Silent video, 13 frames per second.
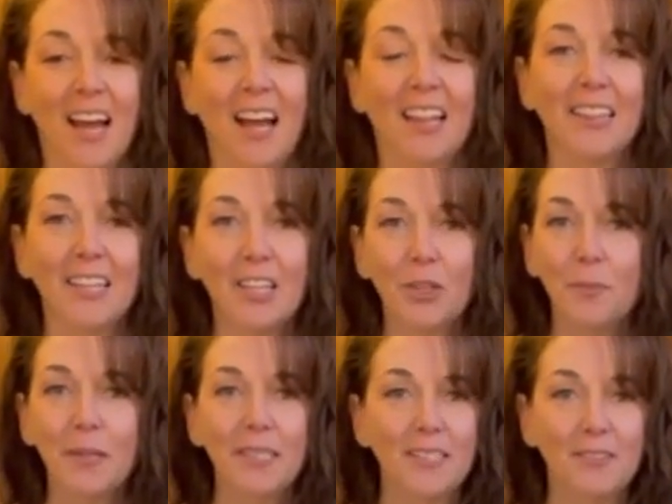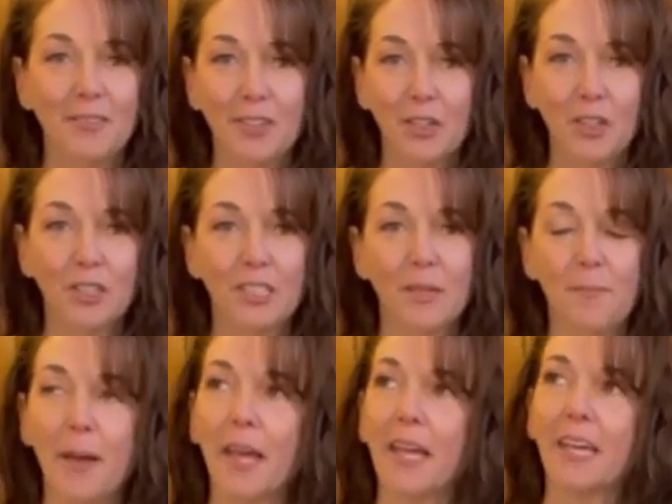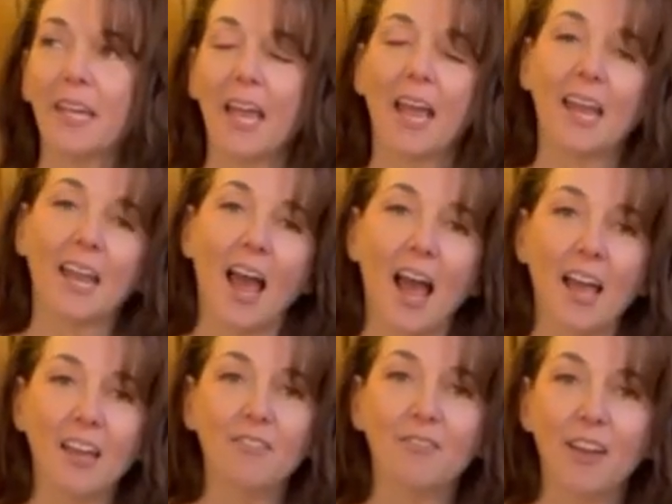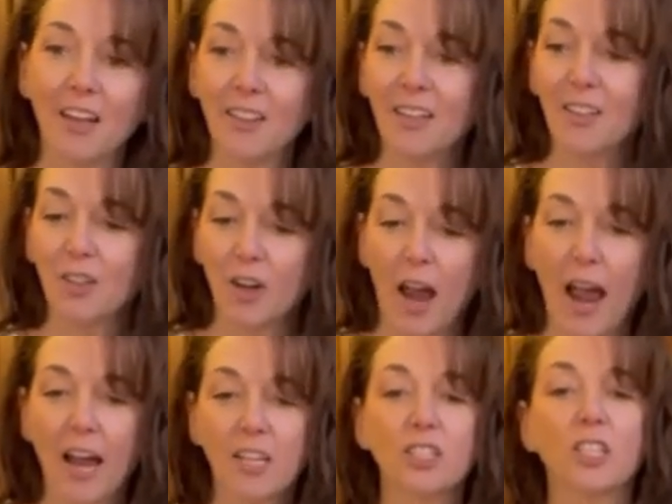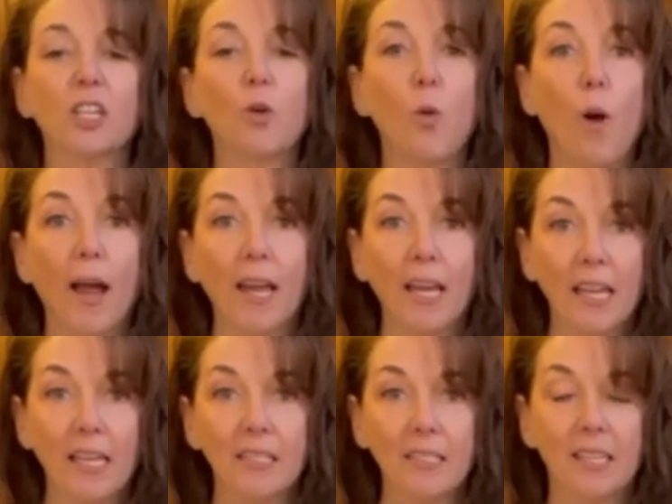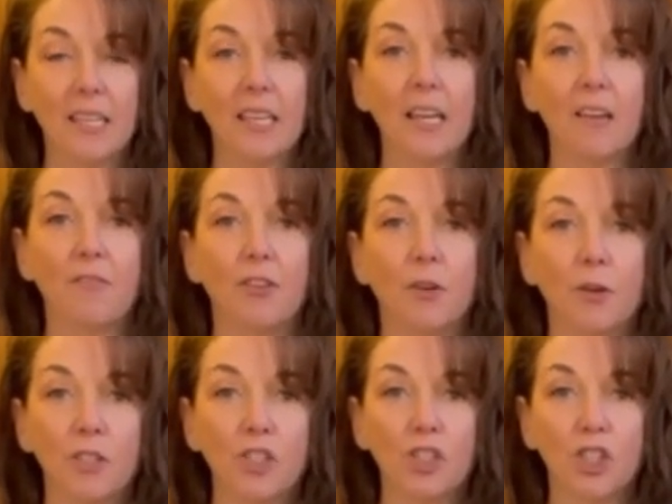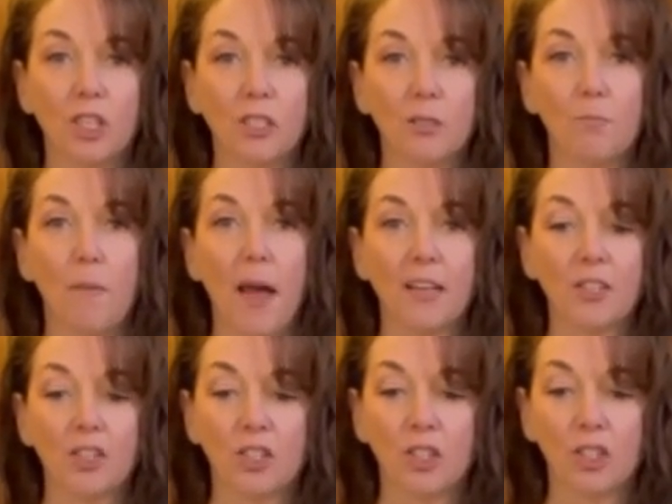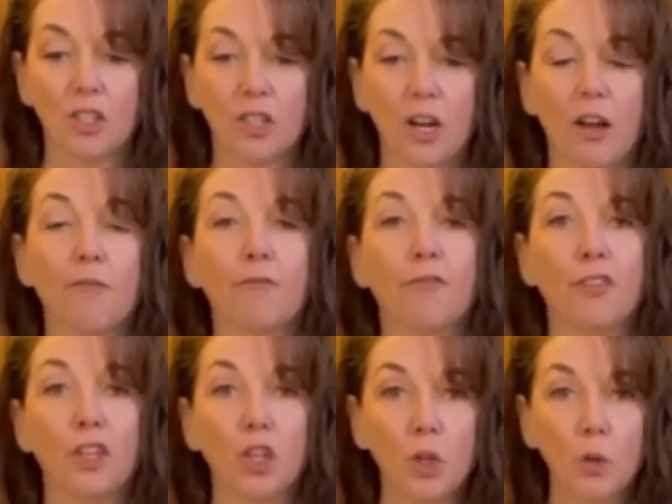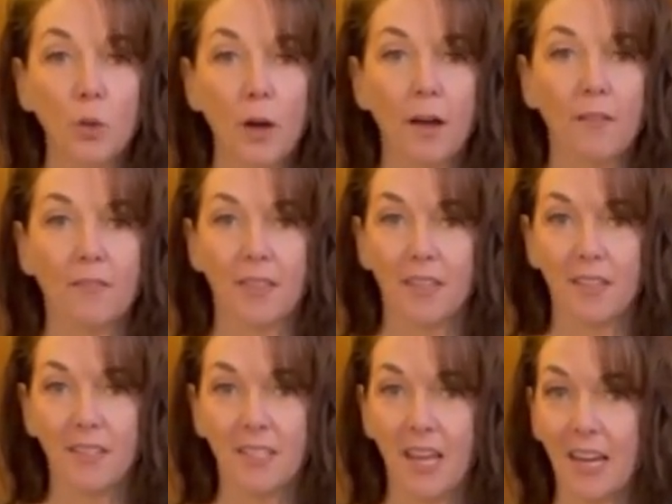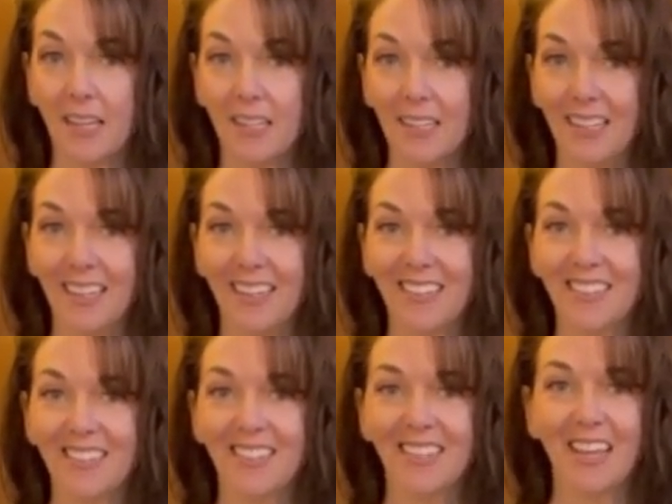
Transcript: a little bit difficult to make and I have found that they're actually quite easy if you can just master a few of the techniques